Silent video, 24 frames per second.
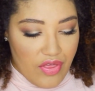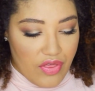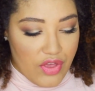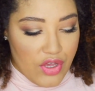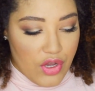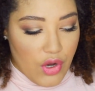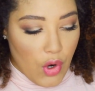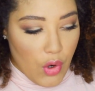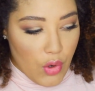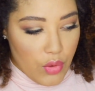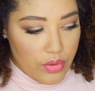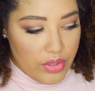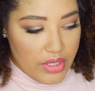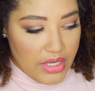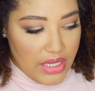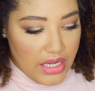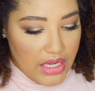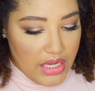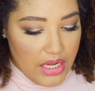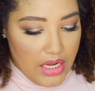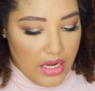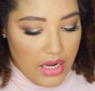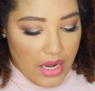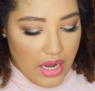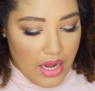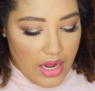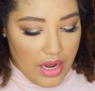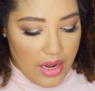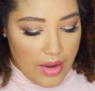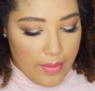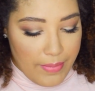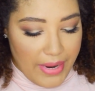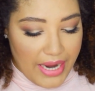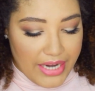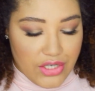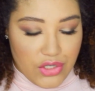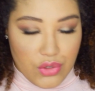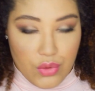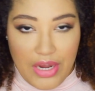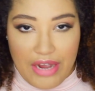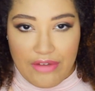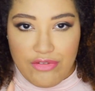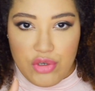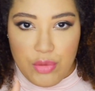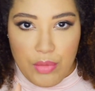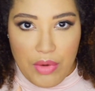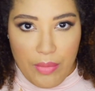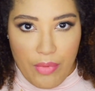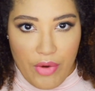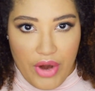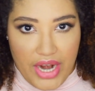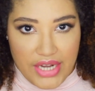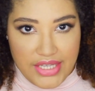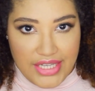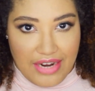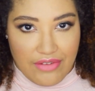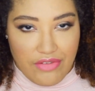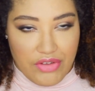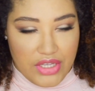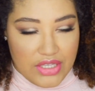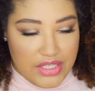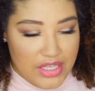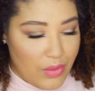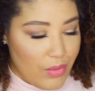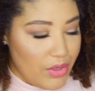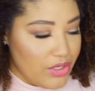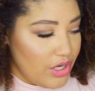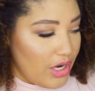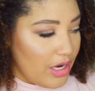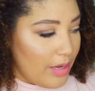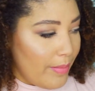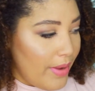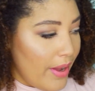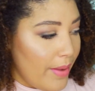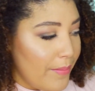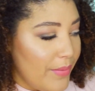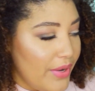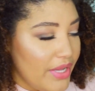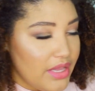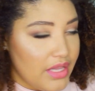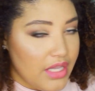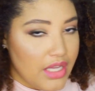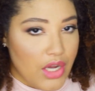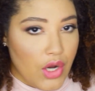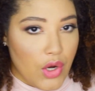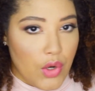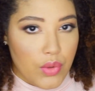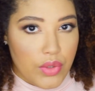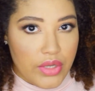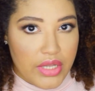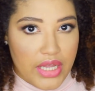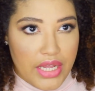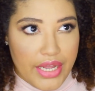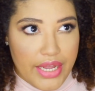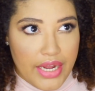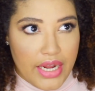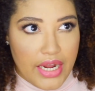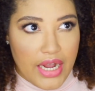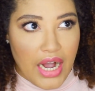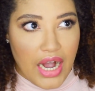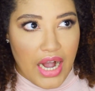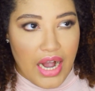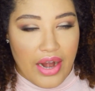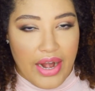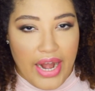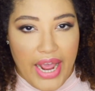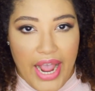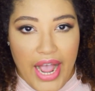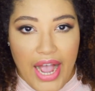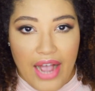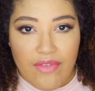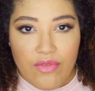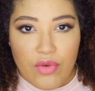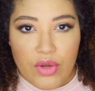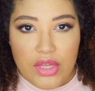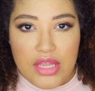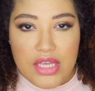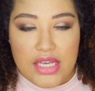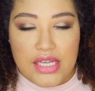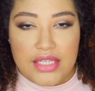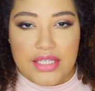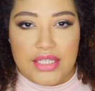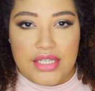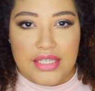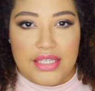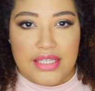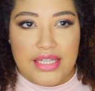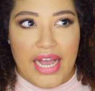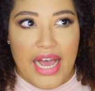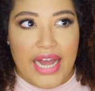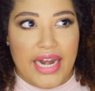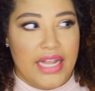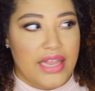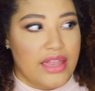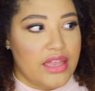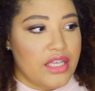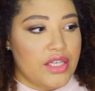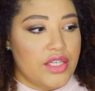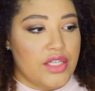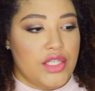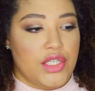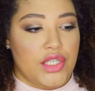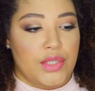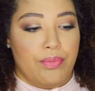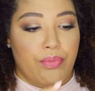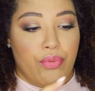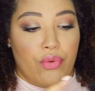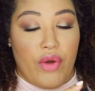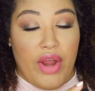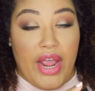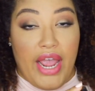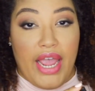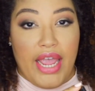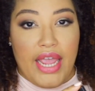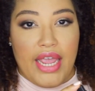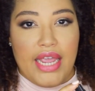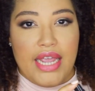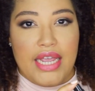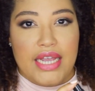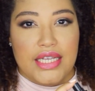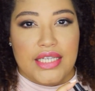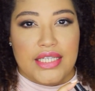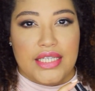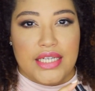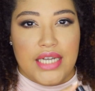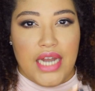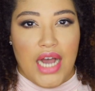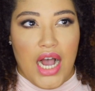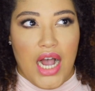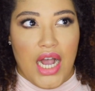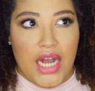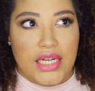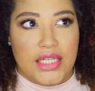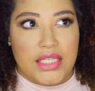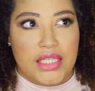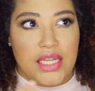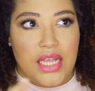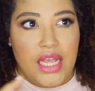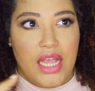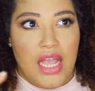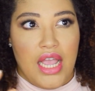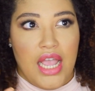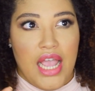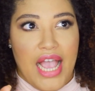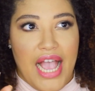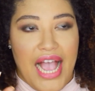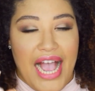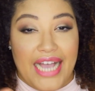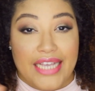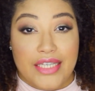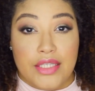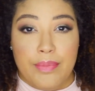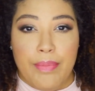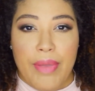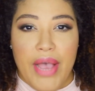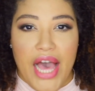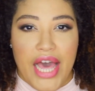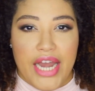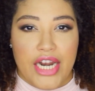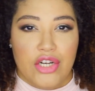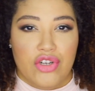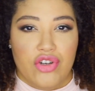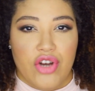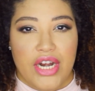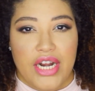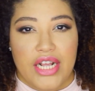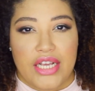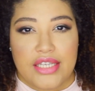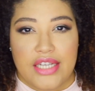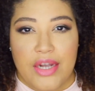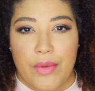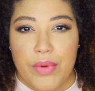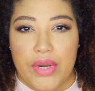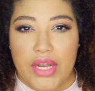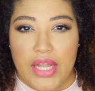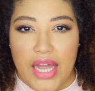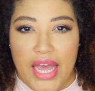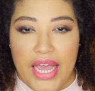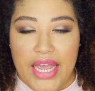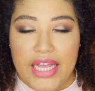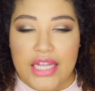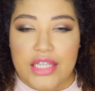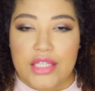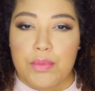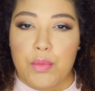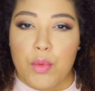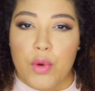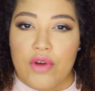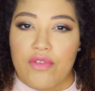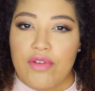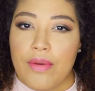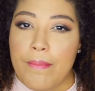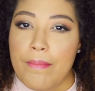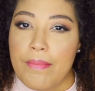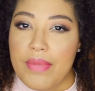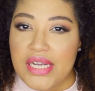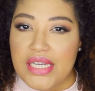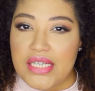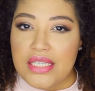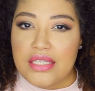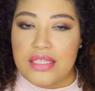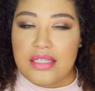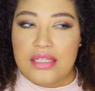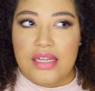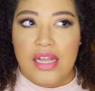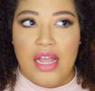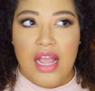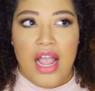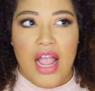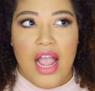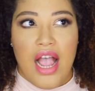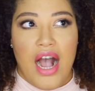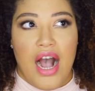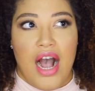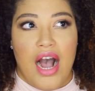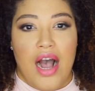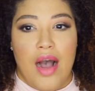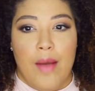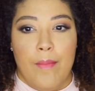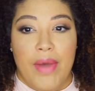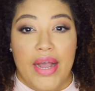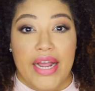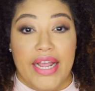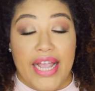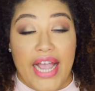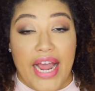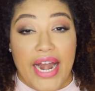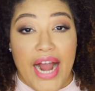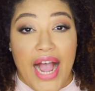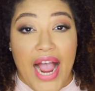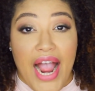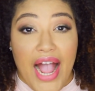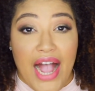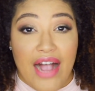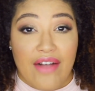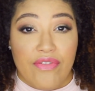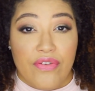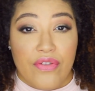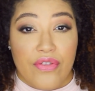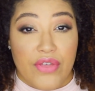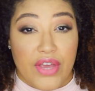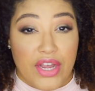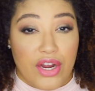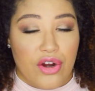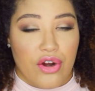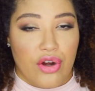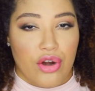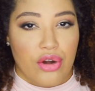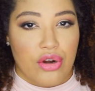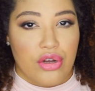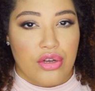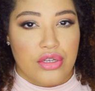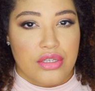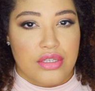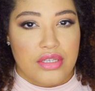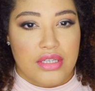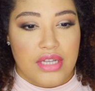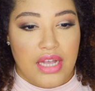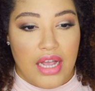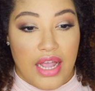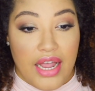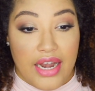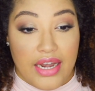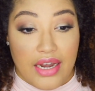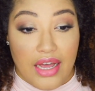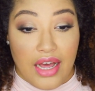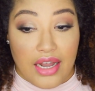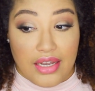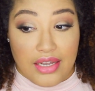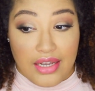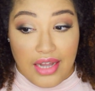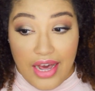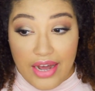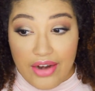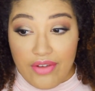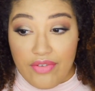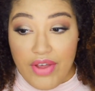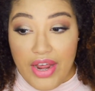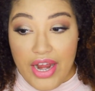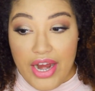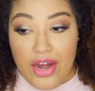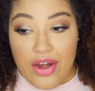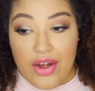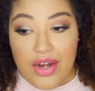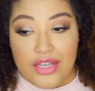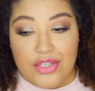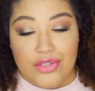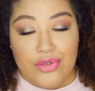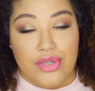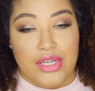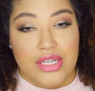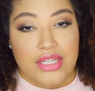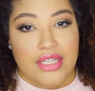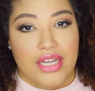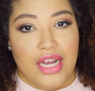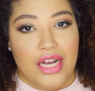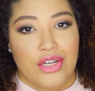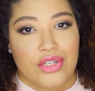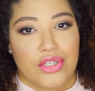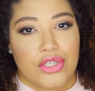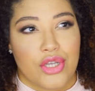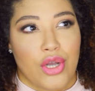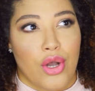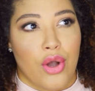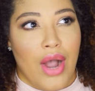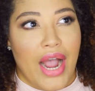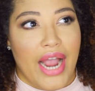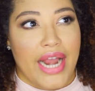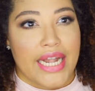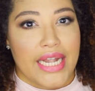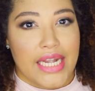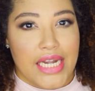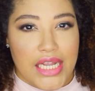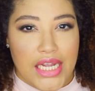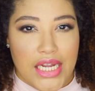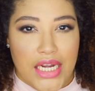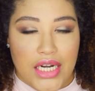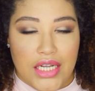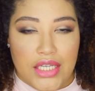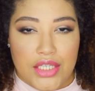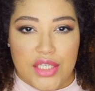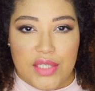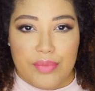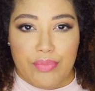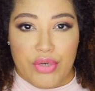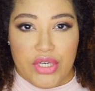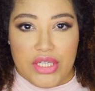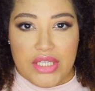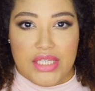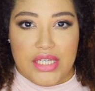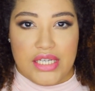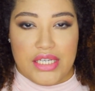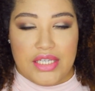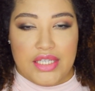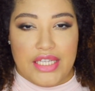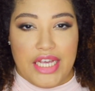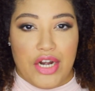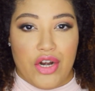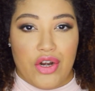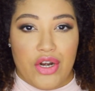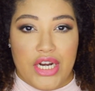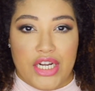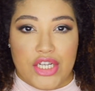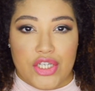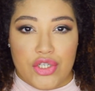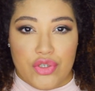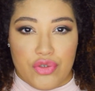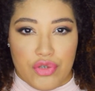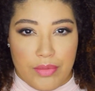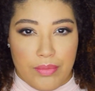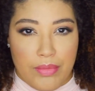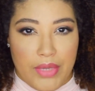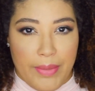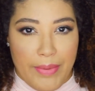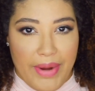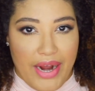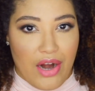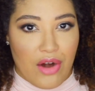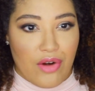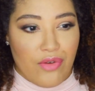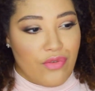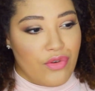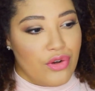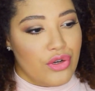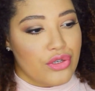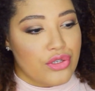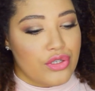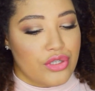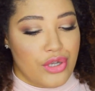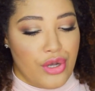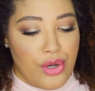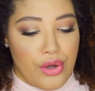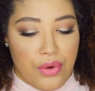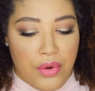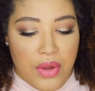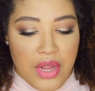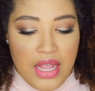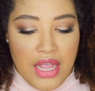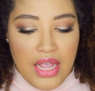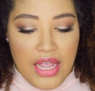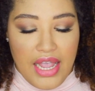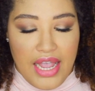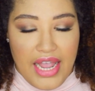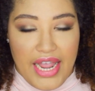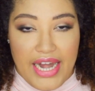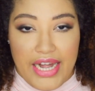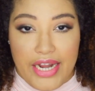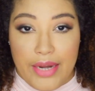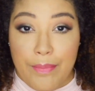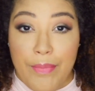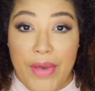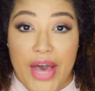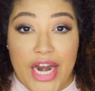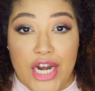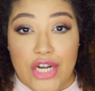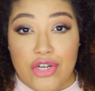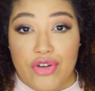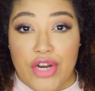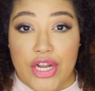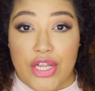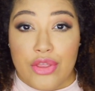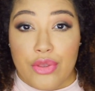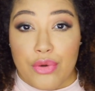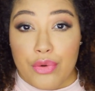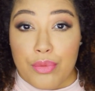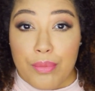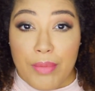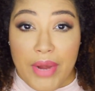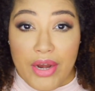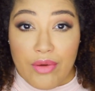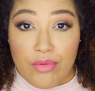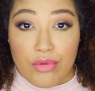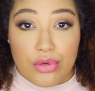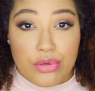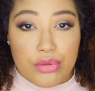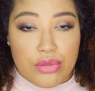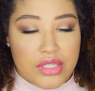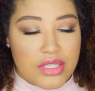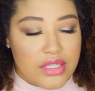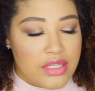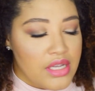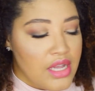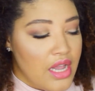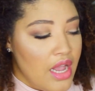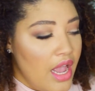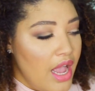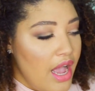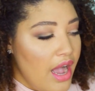the only um, I do have two more products after this I want to talk about, but the only con I have with this is that the spray is not as penetrating as I would like. It's more of a mist. Um, again, I have thick curls and a lot of hair, as you can tell, so I need spritzes that are extremely powerful so it can penetrate through my roots.